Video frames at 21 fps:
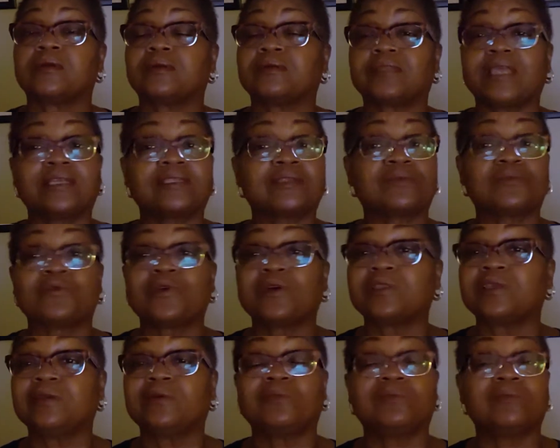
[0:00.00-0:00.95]
That's
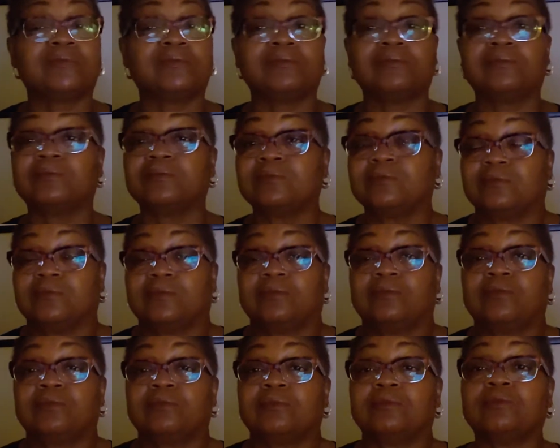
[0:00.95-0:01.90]
really
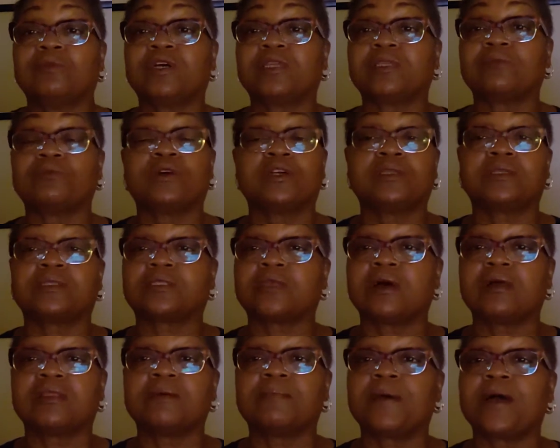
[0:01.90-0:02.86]
what it's
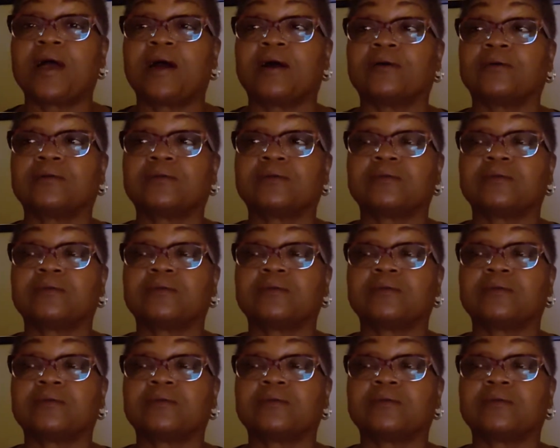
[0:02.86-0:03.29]
all about.